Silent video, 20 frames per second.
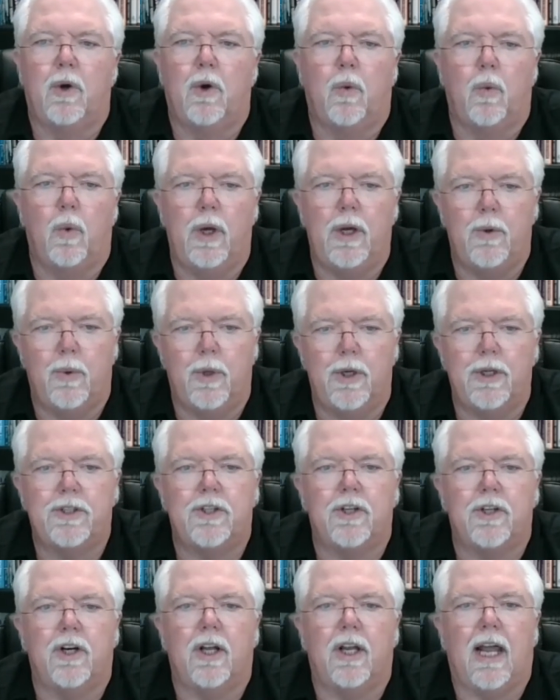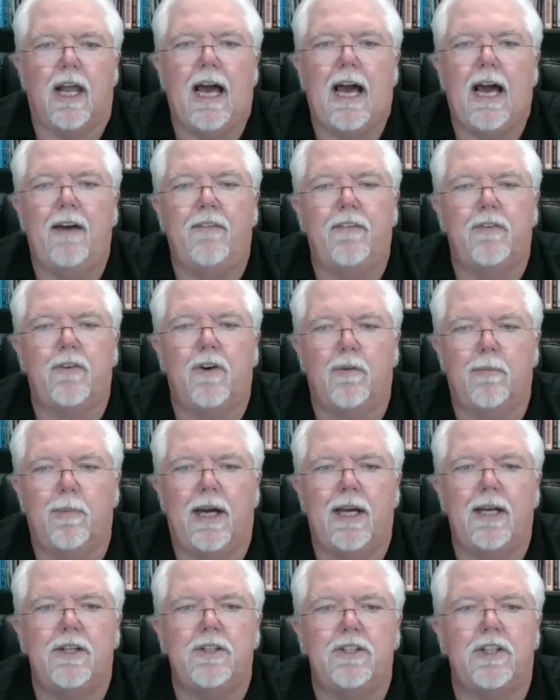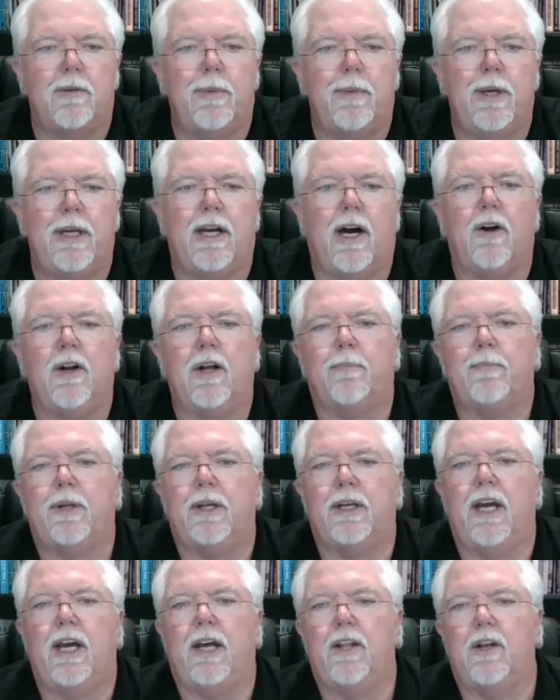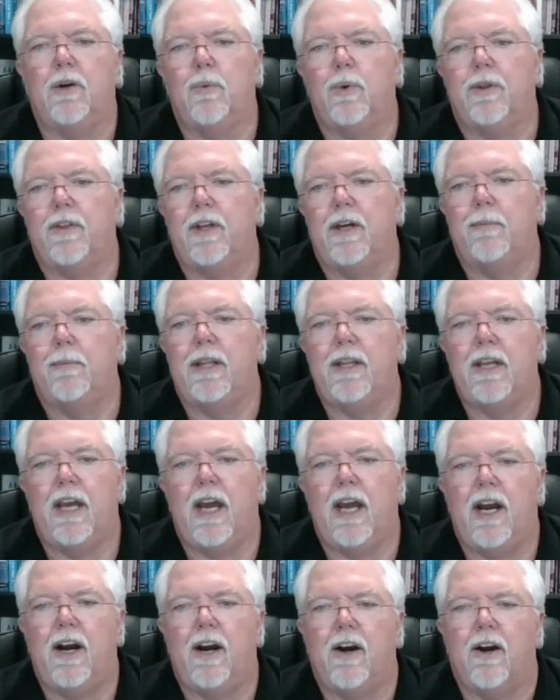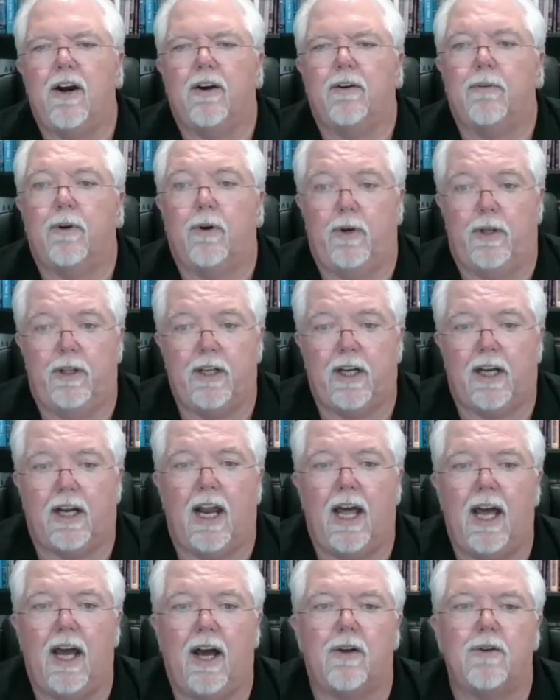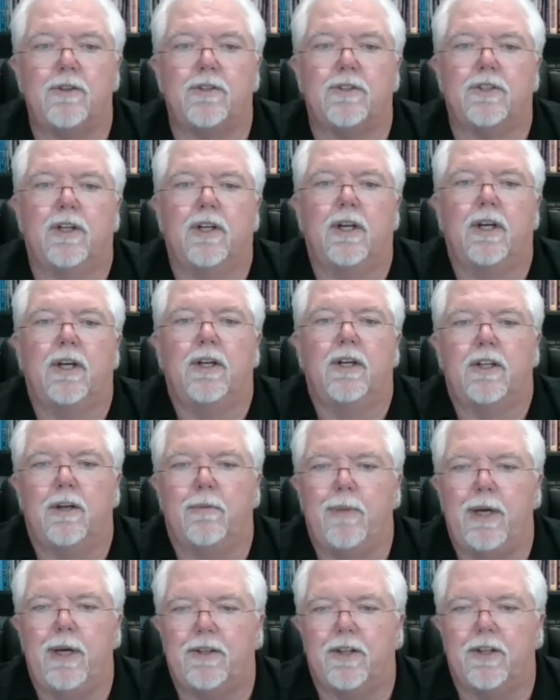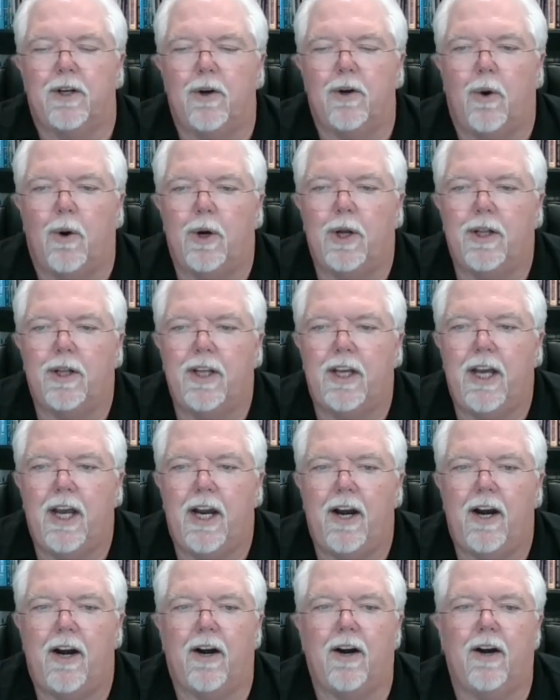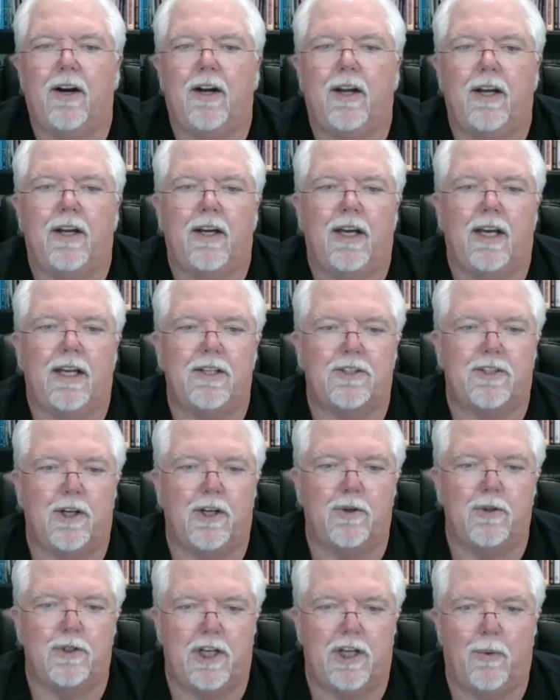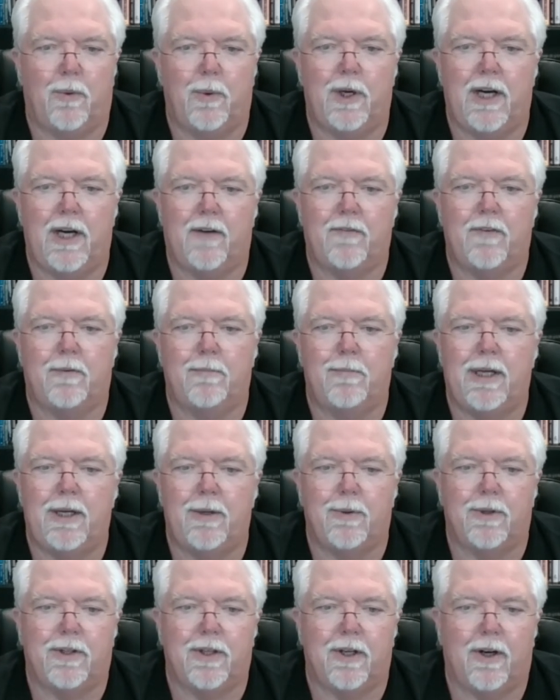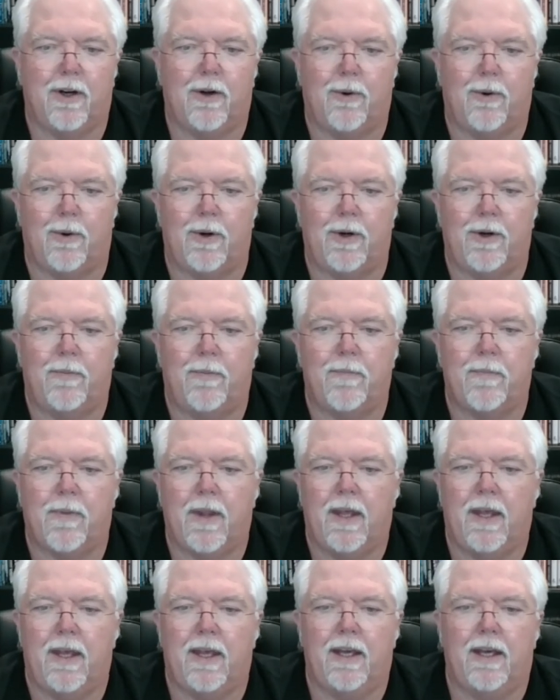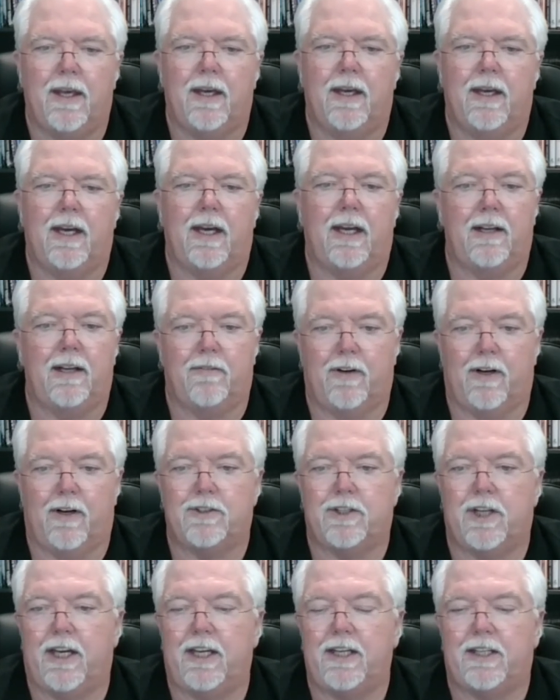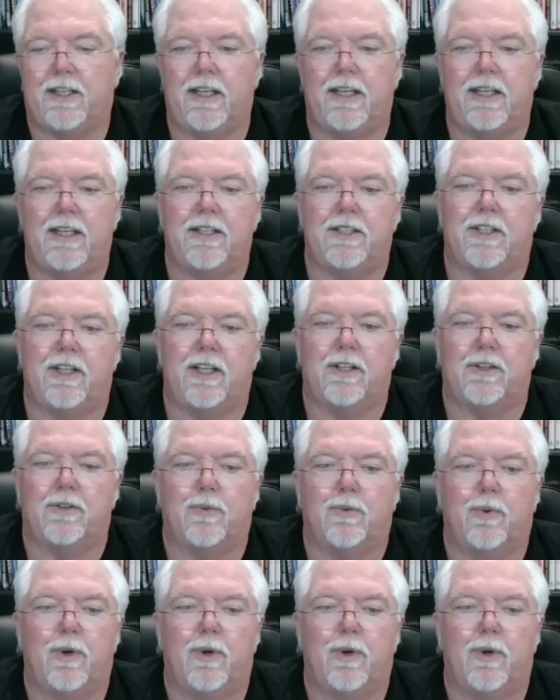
we which are alive and remain shall be caught up together with them in the air, or in the clouds, to meet the Lord in the air, and so shall we ever be with the Lord. And in verse 18 says,